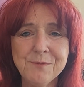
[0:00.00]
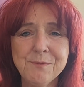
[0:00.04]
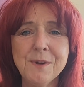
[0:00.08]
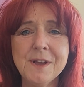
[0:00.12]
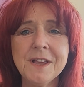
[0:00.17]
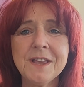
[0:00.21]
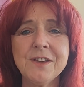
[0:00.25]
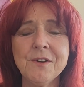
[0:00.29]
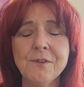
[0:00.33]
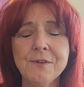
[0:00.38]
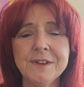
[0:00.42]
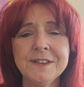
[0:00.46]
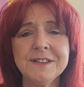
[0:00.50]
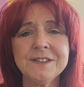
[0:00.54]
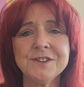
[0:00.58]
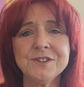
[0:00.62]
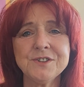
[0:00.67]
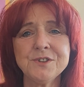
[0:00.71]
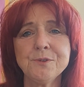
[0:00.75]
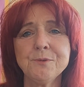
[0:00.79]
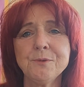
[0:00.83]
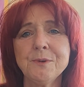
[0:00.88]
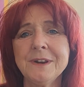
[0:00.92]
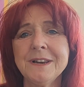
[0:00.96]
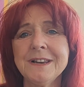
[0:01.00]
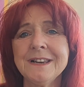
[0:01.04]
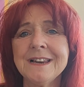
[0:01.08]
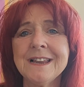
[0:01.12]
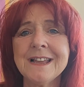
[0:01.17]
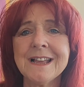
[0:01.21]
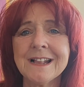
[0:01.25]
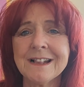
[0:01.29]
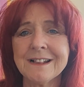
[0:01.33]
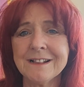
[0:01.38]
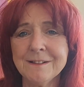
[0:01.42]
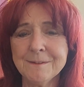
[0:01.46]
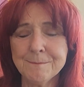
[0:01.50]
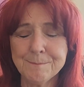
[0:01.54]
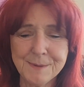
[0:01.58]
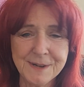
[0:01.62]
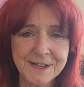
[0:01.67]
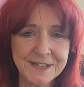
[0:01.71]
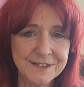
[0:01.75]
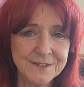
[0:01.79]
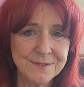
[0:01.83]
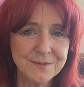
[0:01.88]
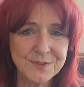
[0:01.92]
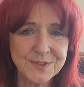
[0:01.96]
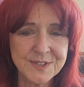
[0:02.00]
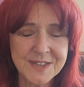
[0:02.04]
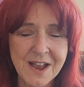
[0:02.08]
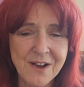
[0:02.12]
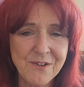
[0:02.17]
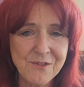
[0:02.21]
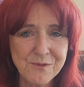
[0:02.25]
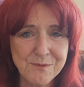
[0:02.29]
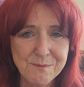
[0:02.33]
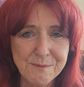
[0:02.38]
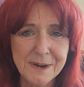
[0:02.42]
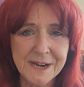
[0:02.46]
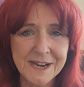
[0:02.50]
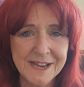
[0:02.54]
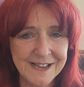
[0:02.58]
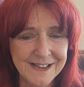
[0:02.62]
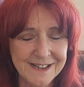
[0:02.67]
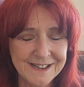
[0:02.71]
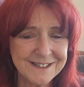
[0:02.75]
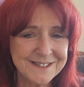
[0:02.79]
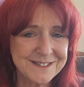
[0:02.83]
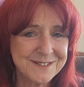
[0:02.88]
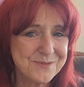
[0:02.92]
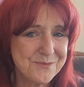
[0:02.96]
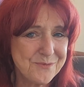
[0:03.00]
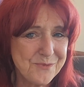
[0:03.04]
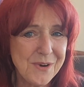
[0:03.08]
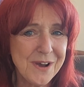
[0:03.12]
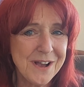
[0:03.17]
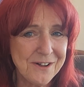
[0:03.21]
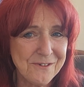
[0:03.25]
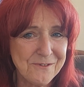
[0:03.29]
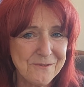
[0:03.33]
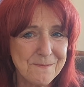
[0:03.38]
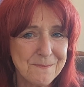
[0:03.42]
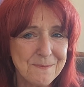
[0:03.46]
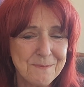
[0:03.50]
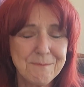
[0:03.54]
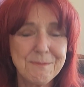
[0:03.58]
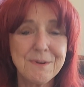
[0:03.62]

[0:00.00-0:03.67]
we're going to do a little bit of ceremony as well,